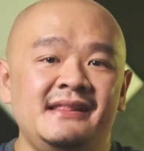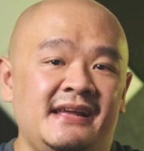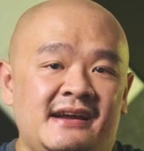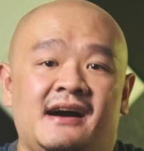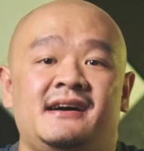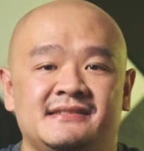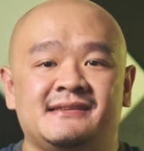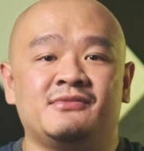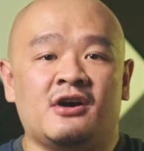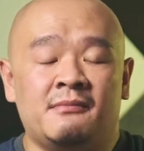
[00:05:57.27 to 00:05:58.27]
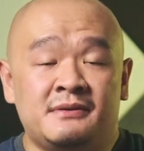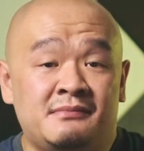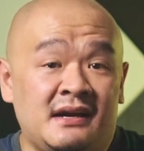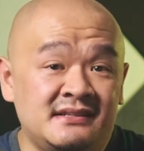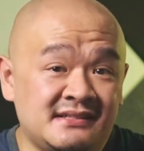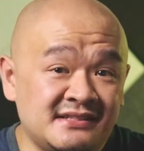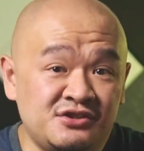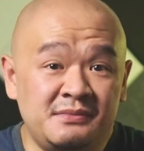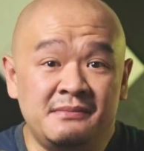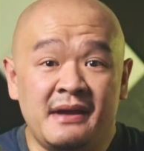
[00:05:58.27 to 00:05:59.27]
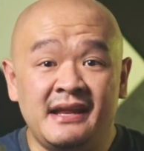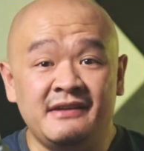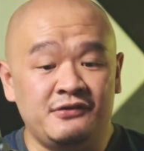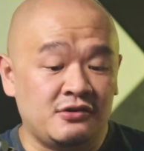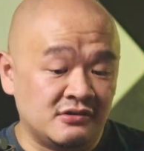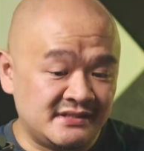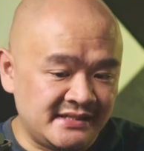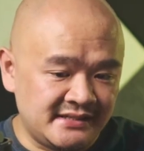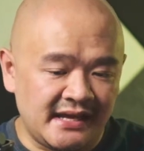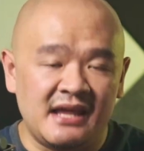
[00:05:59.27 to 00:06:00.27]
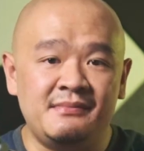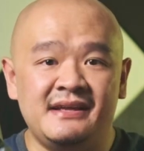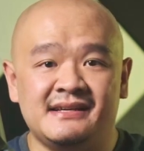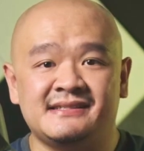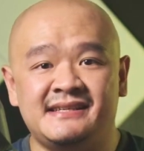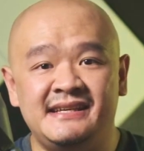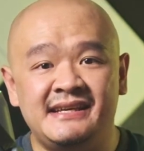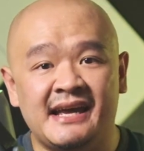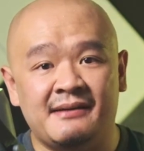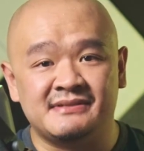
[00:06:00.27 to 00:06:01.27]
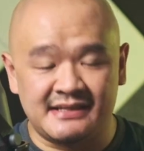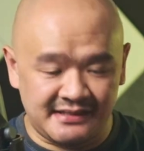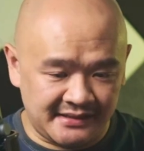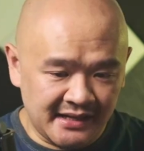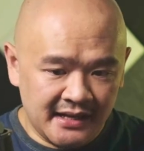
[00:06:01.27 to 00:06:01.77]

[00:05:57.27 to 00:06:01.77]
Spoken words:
there are some compromises to be made if you consider ABS keycaps and an